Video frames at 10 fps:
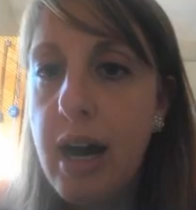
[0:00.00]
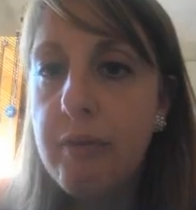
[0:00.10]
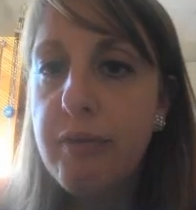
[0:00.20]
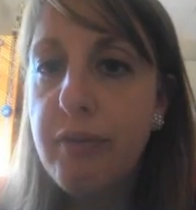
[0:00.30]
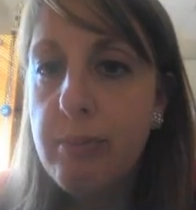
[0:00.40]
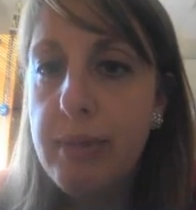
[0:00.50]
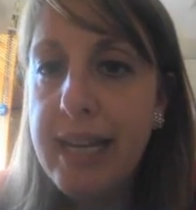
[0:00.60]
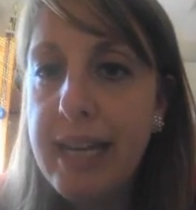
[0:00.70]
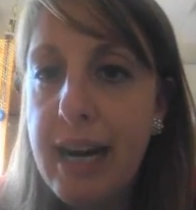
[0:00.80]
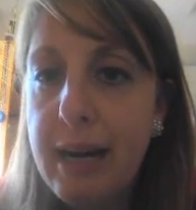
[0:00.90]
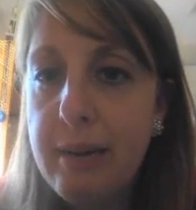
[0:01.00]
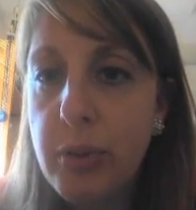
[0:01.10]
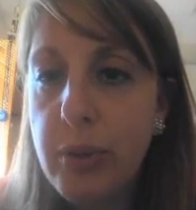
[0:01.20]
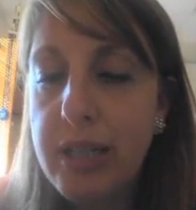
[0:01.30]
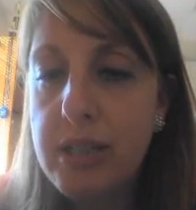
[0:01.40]
For me, I'm
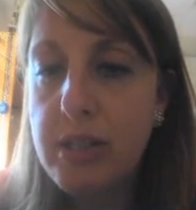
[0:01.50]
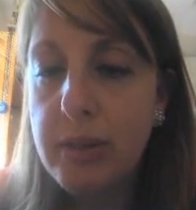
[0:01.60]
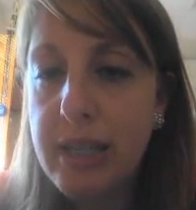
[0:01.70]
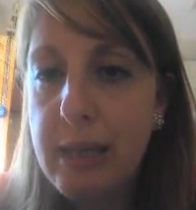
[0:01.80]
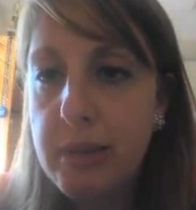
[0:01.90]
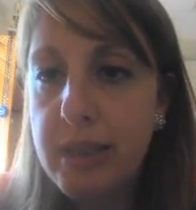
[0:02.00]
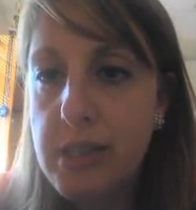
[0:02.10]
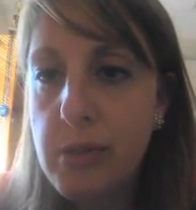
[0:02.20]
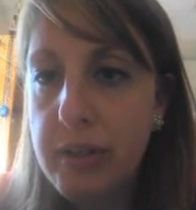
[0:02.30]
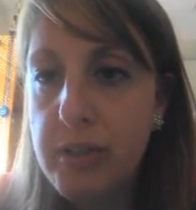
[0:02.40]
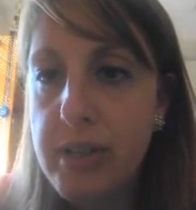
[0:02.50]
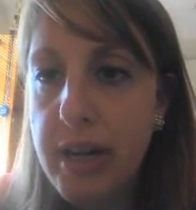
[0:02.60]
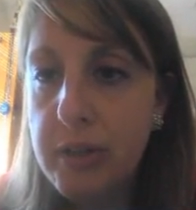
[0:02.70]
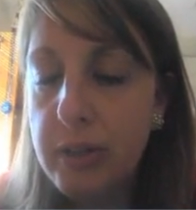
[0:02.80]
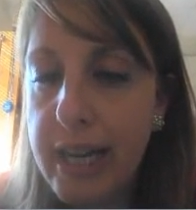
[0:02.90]
going to keep this. So I just
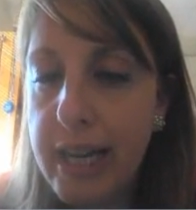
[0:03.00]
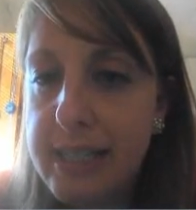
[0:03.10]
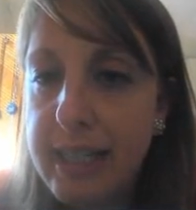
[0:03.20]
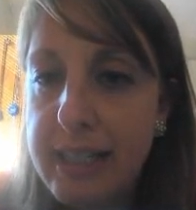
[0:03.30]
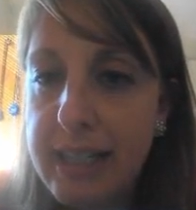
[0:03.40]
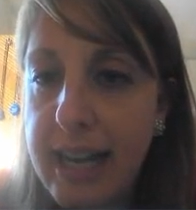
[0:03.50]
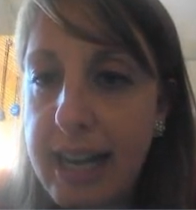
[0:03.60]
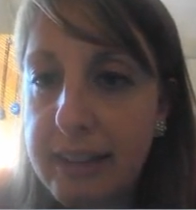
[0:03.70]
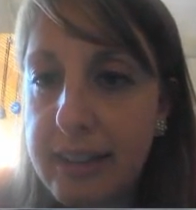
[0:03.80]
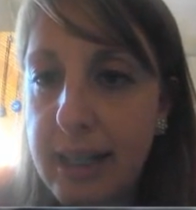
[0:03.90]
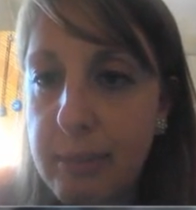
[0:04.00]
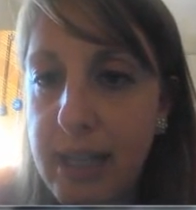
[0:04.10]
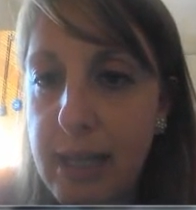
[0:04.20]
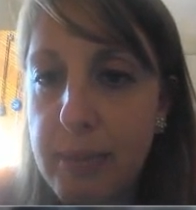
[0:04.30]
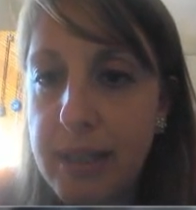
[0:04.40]
underlined it, indicating that I'm
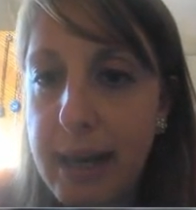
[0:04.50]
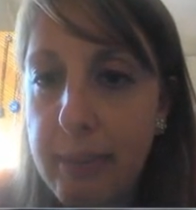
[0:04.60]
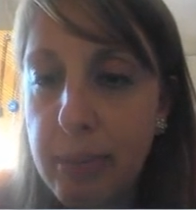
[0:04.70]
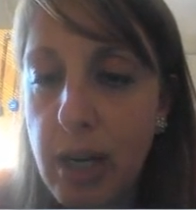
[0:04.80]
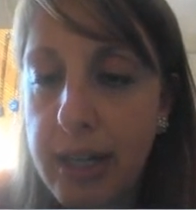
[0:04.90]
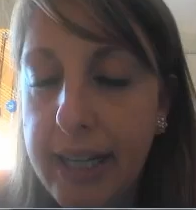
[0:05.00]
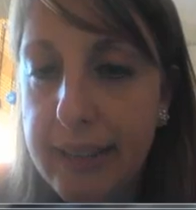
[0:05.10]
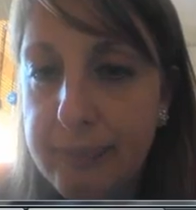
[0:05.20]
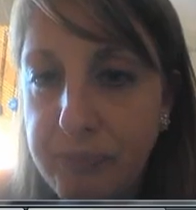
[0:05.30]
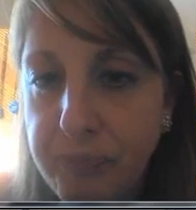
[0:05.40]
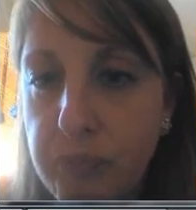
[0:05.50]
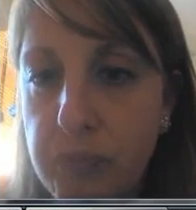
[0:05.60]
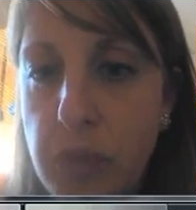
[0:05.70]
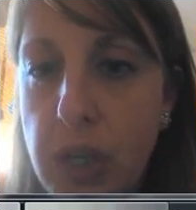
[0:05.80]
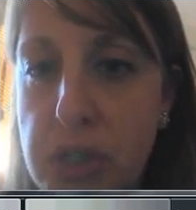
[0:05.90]
keeping that blocking.
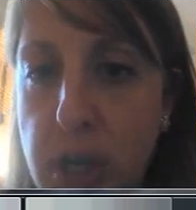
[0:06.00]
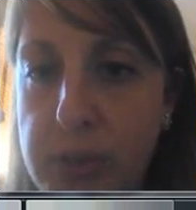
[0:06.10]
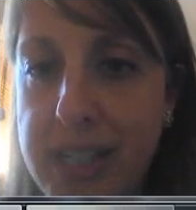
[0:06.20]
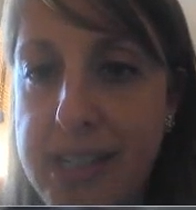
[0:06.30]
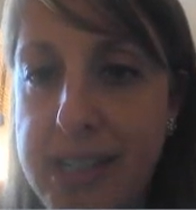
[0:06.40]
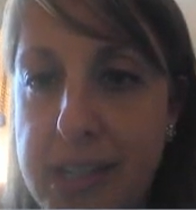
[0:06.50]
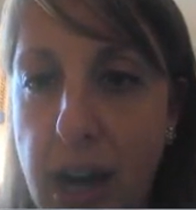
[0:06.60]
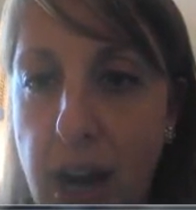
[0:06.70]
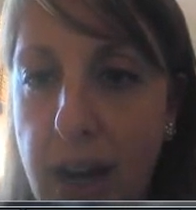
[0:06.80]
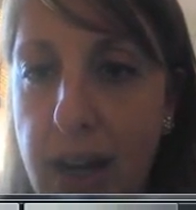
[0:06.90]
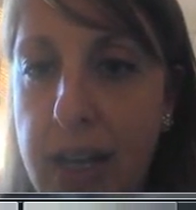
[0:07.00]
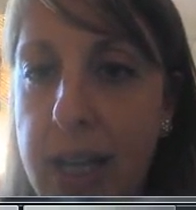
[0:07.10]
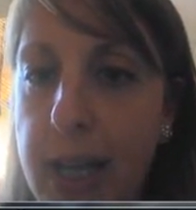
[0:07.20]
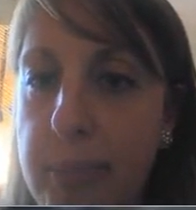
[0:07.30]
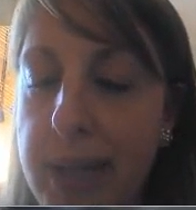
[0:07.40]
Josie says ah,
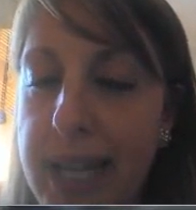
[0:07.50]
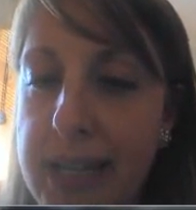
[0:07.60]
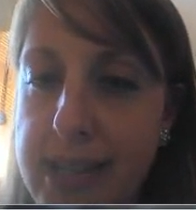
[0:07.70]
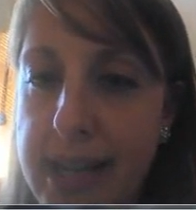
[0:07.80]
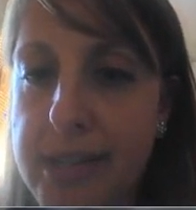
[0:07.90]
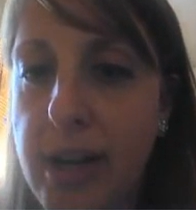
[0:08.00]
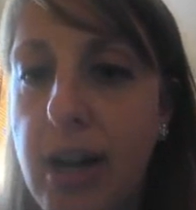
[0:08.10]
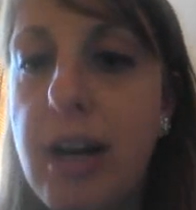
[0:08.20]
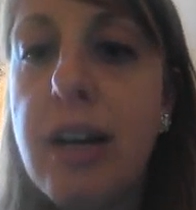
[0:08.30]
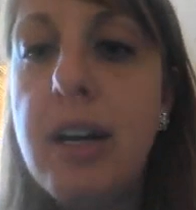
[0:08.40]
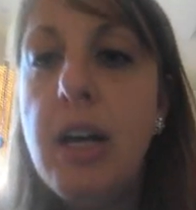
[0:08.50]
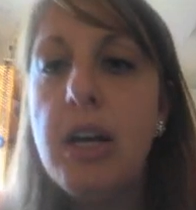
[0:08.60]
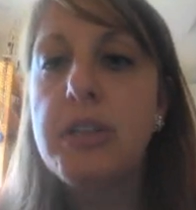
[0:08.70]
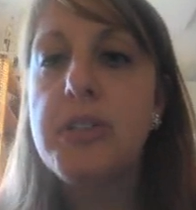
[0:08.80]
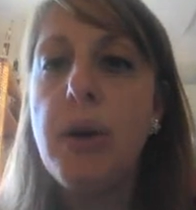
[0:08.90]
Pete says ah.
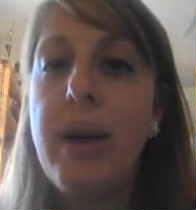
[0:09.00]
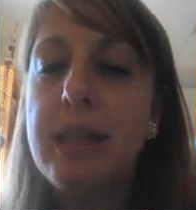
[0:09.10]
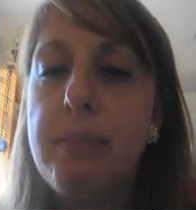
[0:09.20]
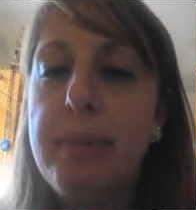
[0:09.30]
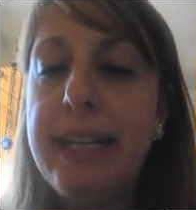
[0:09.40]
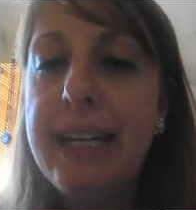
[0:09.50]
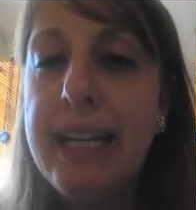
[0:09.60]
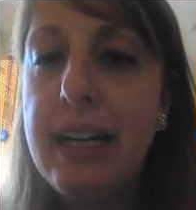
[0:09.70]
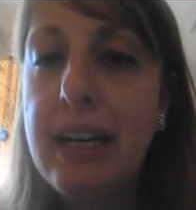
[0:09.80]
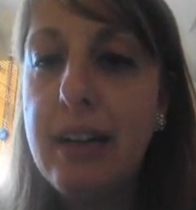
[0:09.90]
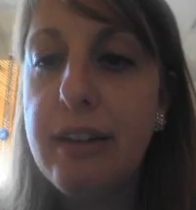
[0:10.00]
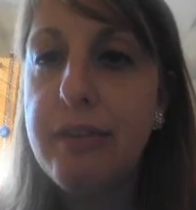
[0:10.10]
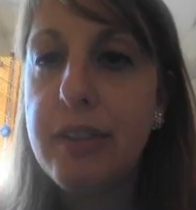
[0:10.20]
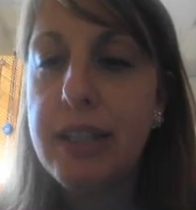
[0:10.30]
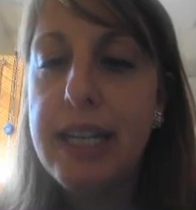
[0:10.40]
So at the beginning of
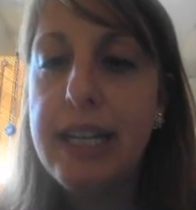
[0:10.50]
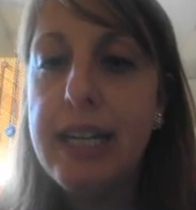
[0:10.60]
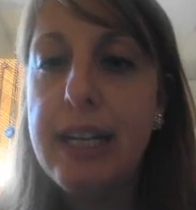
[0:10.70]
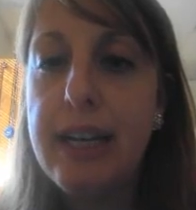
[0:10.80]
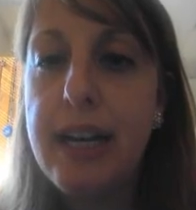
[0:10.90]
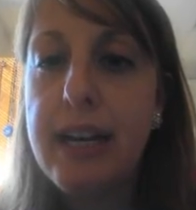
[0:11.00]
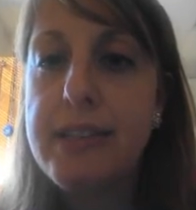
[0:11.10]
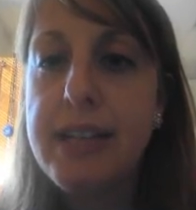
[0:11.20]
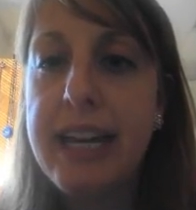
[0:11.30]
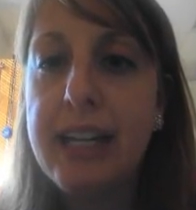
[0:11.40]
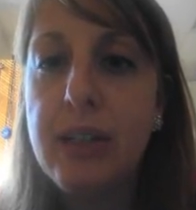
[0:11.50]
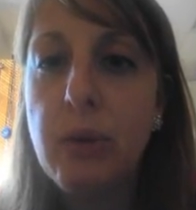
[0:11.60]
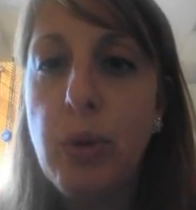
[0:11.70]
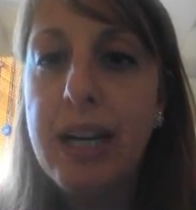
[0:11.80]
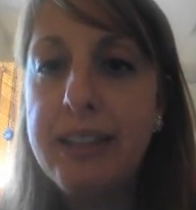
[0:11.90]
the scene,
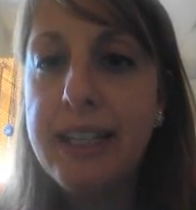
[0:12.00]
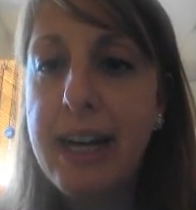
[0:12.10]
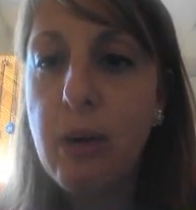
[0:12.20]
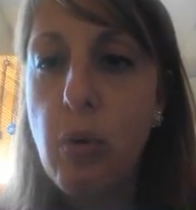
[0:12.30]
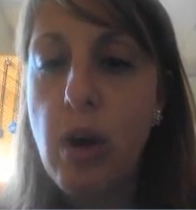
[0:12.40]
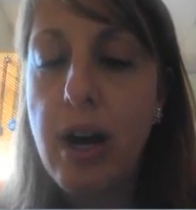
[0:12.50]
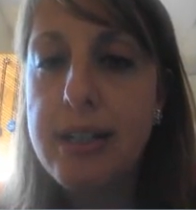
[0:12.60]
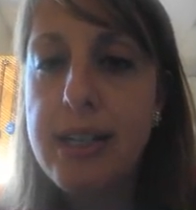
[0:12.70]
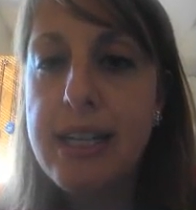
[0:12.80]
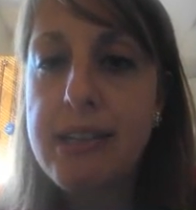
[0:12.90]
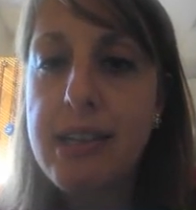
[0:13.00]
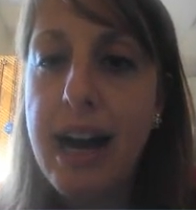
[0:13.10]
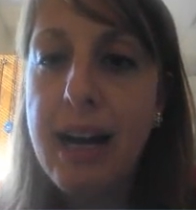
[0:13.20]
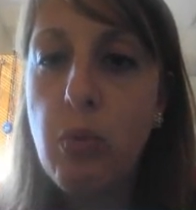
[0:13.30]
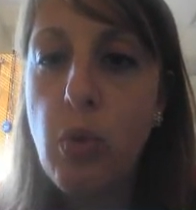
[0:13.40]
what I think I want is
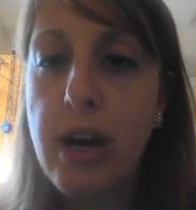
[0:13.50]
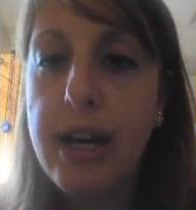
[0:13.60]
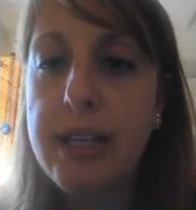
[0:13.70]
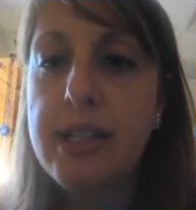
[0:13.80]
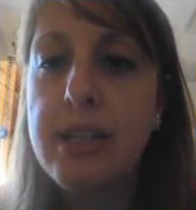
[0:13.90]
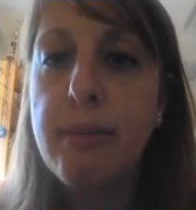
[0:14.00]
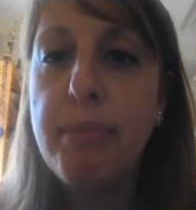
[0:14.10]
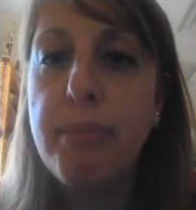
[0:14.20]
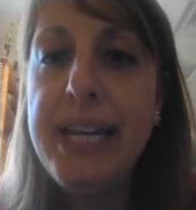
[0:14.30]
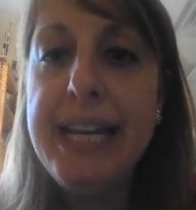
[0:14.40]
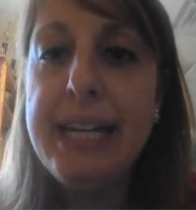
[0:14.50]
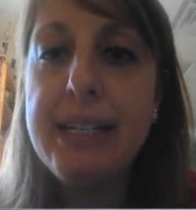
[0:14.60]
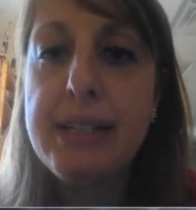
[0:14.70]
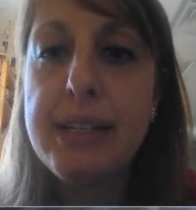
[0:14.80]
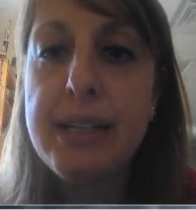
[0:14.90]
I want Pete